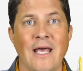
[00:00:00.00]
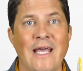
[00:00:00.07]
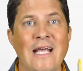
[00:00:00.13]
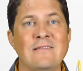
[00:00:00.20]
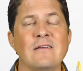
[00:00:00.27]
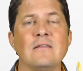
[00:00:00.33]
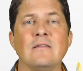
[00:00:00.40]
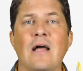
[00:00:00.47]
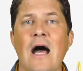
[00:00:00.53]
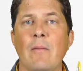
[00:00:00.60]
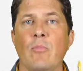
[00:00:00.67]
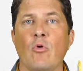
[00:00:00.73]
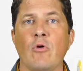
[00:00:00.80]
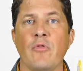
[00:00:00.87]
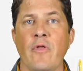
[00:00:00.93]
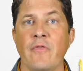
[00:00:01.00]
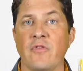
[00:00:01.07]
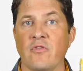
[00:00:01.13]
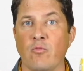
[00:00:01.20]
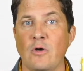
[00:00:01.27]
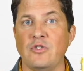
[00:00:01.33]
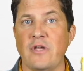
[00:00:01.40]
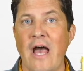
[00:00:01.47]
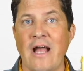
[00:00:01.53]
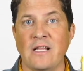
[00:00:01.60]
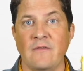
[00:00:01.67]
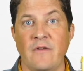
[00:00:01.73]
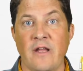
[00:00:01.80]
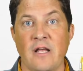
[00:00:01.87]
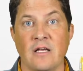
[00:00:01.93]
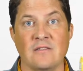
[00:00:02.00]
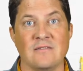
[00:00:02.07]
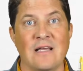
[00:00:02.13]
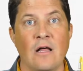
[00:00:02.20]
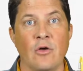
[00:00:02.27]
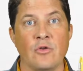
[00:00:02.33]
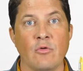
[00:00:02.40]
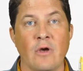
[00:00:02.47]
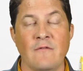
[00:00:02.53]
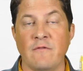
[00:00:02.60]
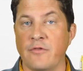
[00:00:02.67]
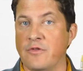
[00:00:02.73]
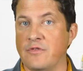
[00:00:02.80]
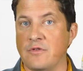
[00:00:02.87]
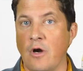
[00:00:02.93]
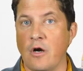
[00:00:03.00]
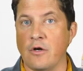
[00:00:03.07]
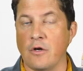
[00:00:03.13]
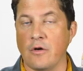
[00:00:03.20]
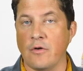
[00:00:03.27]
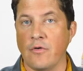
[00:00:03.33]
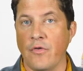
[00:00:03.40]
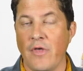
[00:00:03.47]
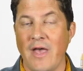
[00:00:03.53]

it's a lot more than the switch activating a solenoid for the starter.